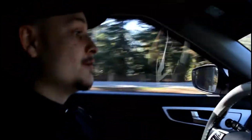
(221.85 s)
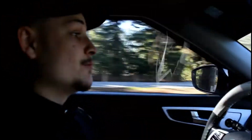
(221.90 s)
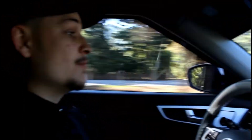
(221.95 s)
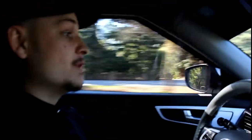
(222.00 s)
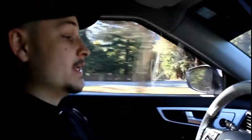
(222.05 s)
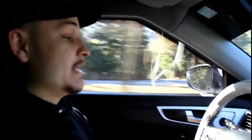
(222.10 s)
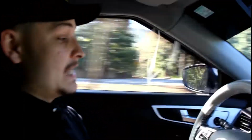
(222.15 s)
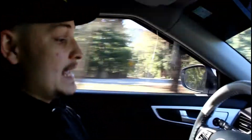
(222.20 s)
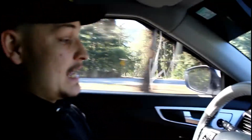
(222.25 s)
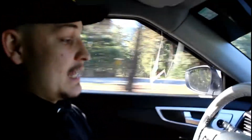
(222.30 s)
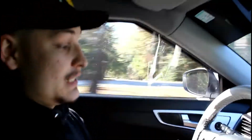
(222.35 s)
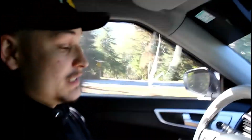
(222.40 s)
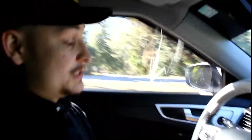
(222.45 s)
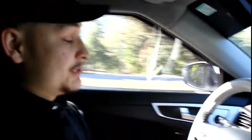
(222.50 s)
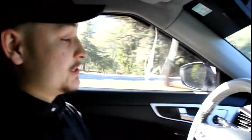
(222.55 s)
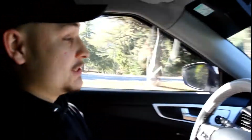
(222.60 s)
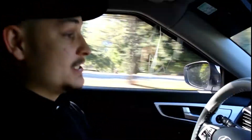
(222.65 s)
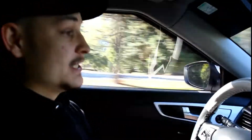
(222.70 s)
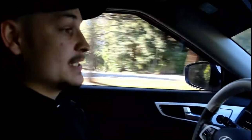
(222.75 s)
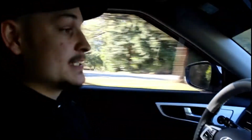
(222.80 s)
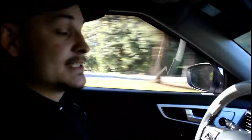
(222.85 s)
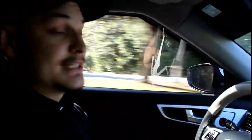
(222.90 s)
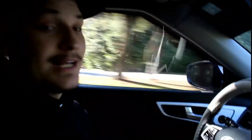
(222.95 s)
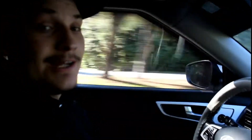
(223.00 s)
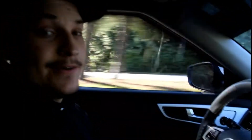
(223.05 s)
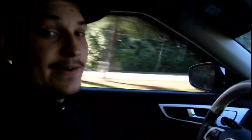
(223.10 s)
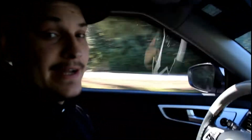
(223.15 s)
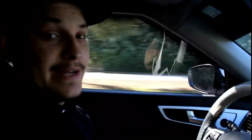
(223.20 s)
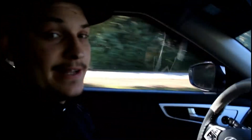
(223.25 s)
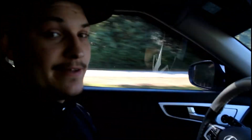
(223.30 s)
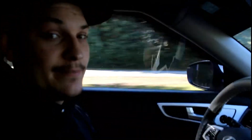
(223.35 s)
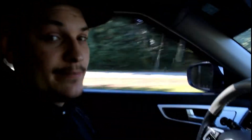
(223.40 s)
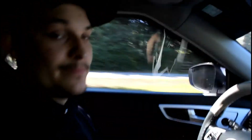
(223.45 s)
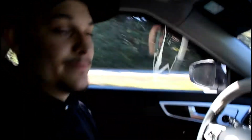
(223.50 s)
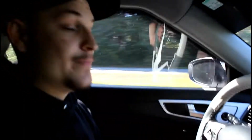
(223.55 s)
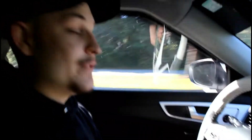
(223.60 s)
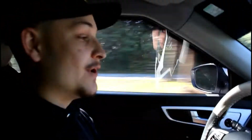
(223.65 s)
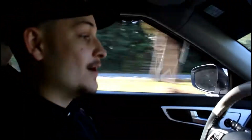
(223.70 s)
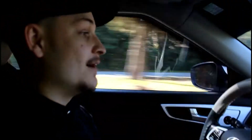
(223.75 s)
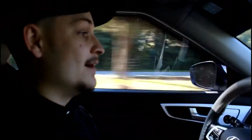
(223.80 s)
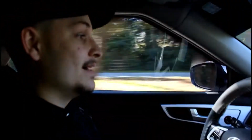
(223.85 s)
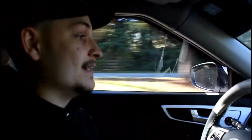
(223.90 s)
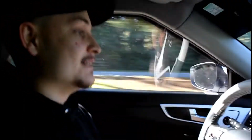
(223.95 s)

But yeah, just the accelerating part is